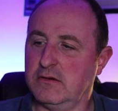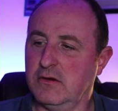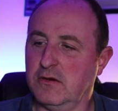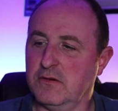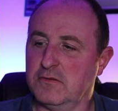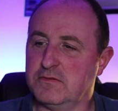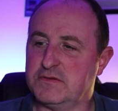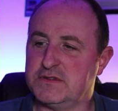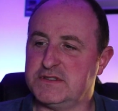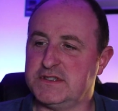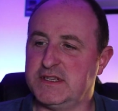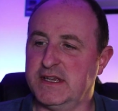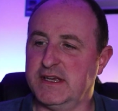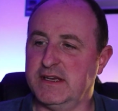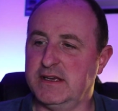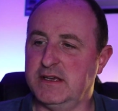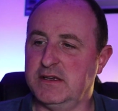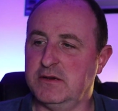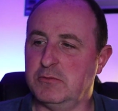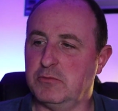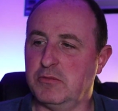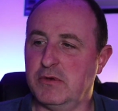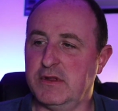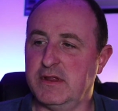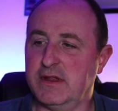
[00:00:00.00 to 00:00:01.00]

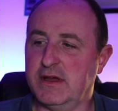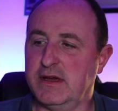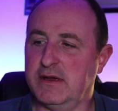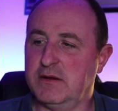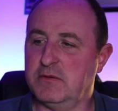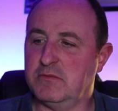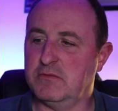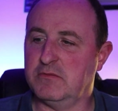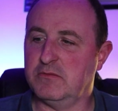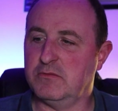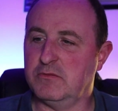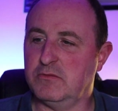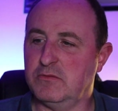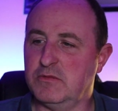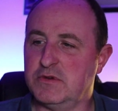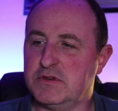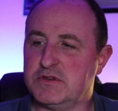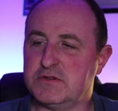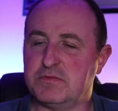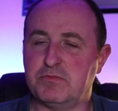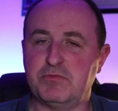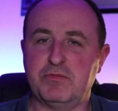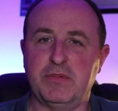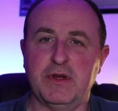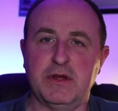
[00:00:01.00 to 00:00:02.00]
obviously, with it,
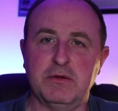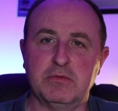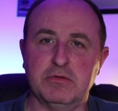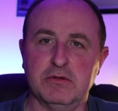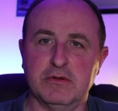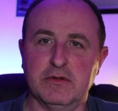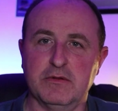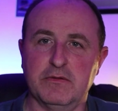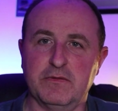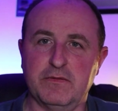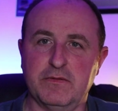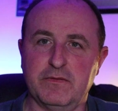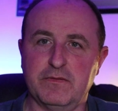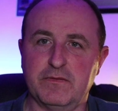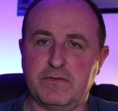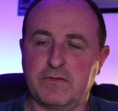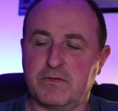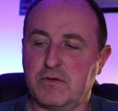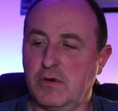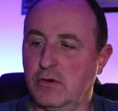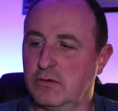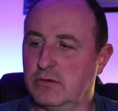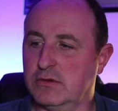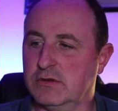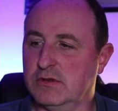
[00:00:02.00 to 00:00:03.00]
which people have
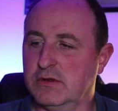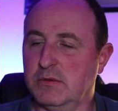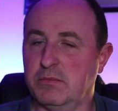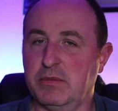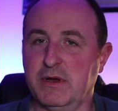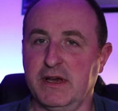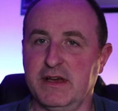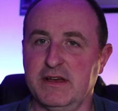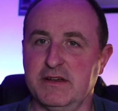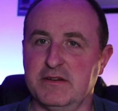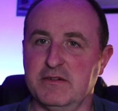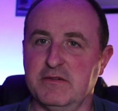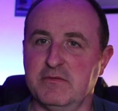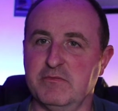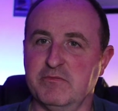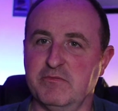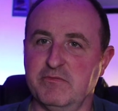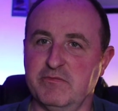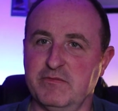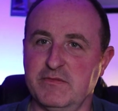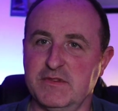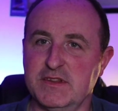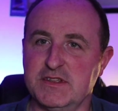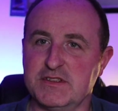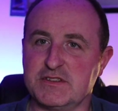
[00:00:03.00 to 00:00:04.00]
gone on about,
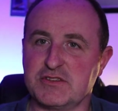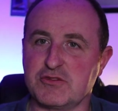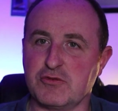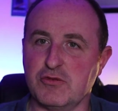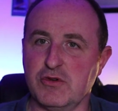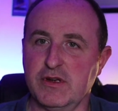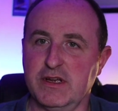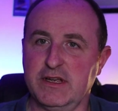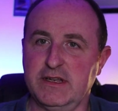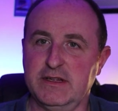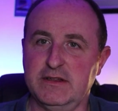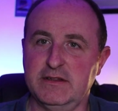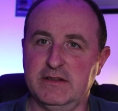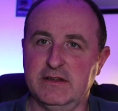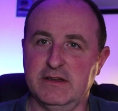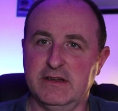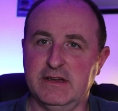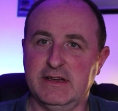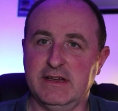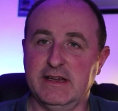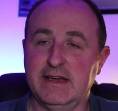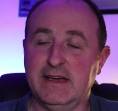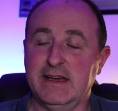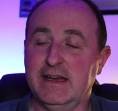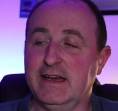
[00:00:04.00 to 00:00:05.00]
the screen.
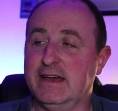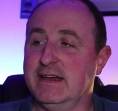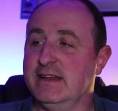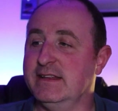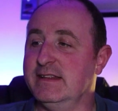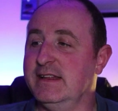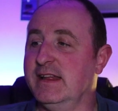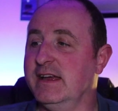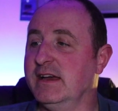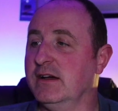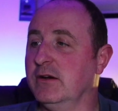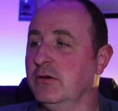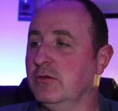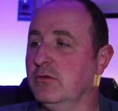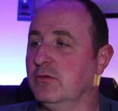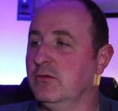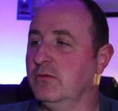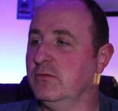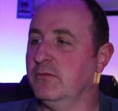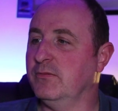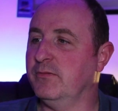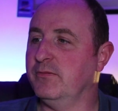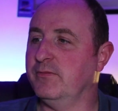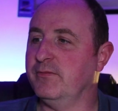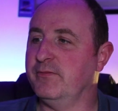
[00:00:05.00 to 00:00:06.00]
Now,
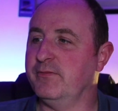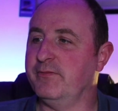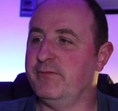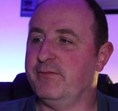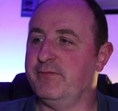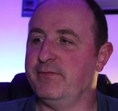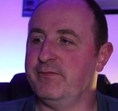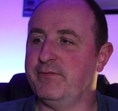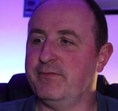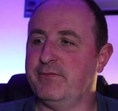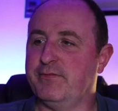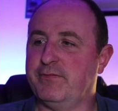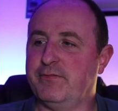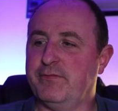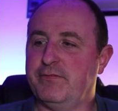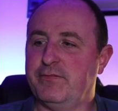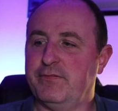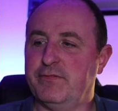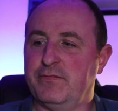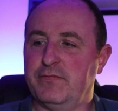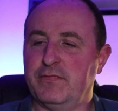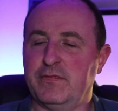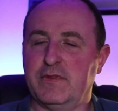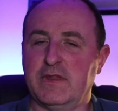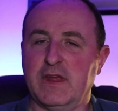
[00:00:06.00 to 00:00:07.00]

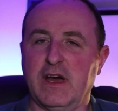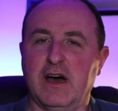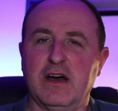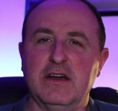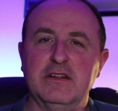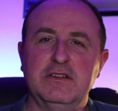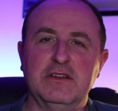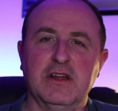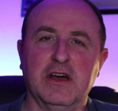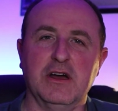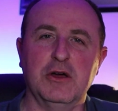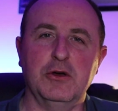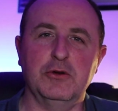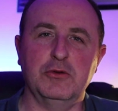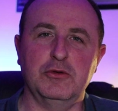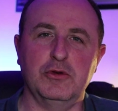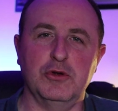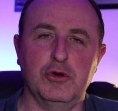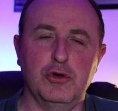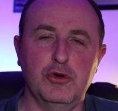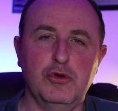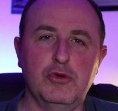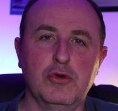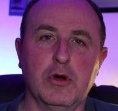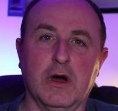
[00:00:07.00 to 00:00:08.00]
I know the
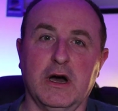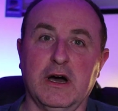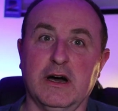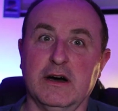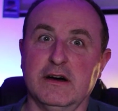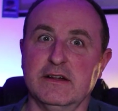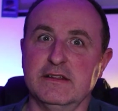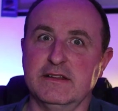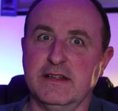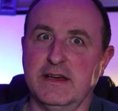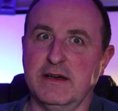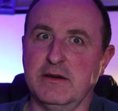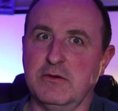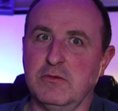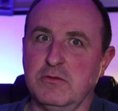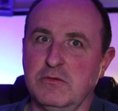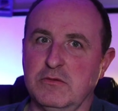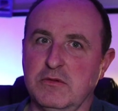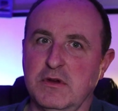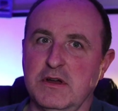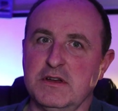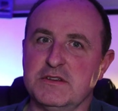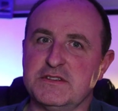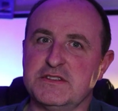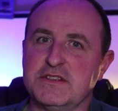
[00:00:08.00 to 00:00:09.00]
hoo-ha that
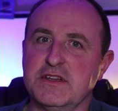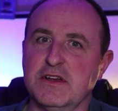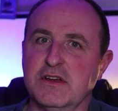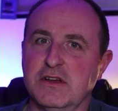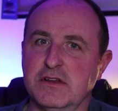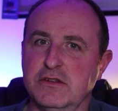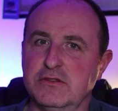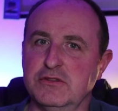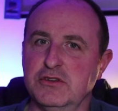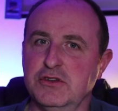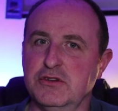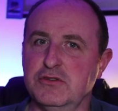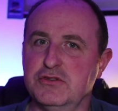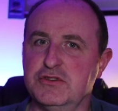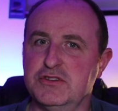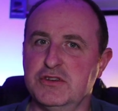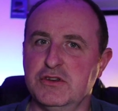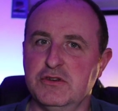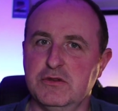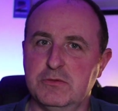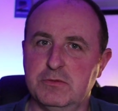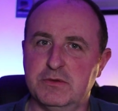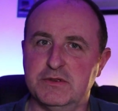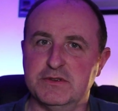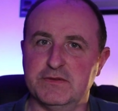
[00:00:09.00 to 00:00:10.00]
a certain
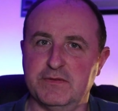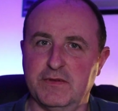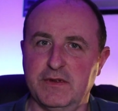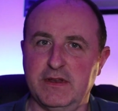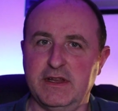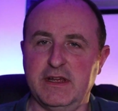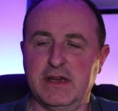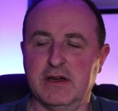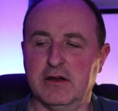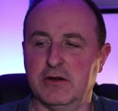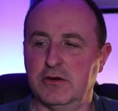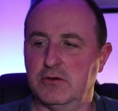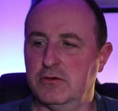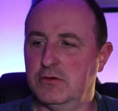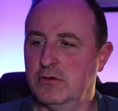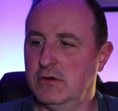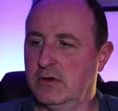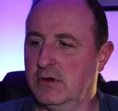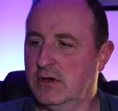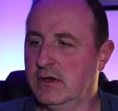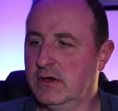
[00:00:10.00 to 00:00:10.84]
YouTuber's video